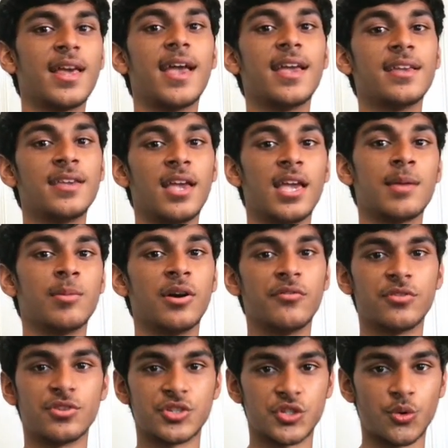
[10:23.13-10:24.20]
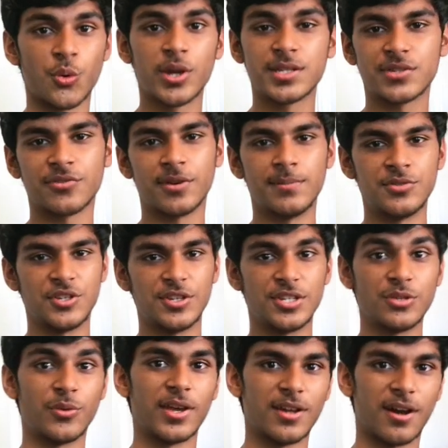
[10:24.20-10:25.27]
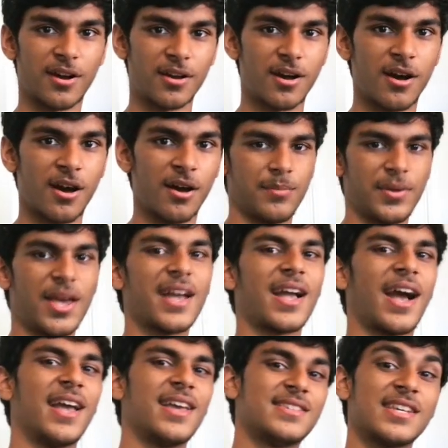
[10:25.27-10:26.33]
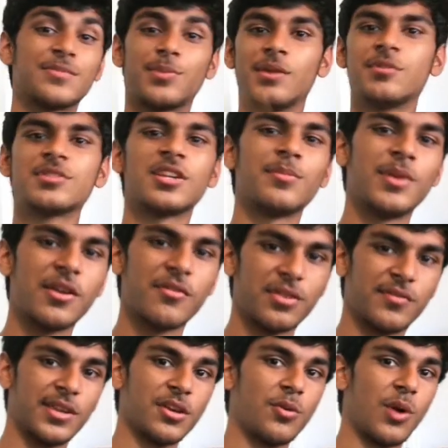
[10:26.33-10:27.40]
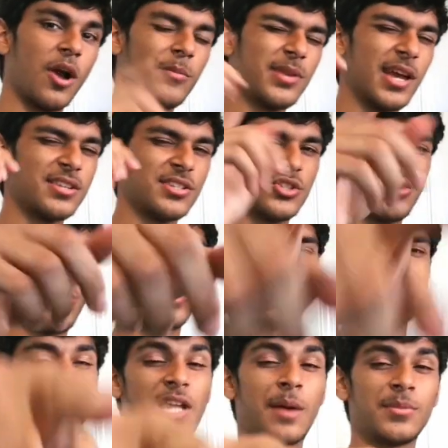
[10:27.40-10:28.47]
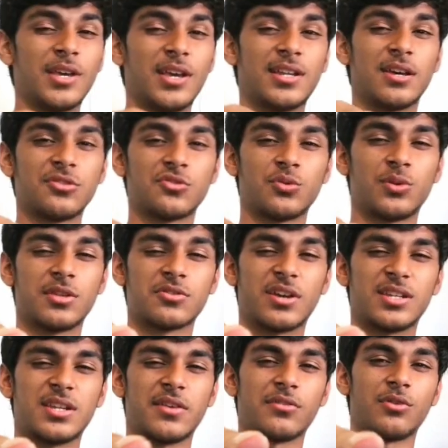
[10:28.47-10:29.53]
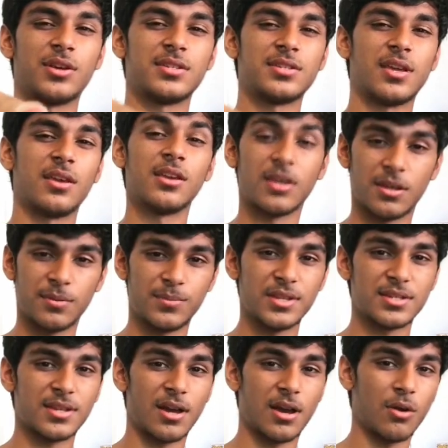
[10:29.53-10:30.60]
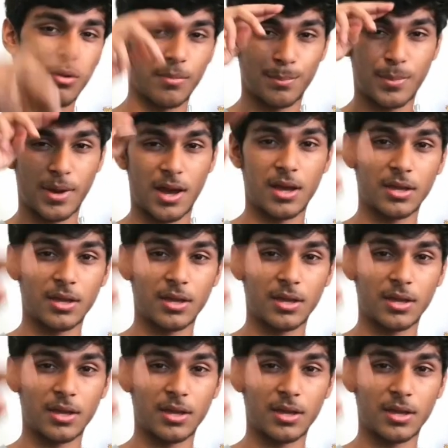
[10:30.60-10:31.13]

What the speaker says: a game of your choice from G2A.com. But yeah, guys, that's pretty much going to be it for the video. I hope you guys enjoyed this, and I'm going to head out. So anyways, guys, have a great day. Peace out. Bye.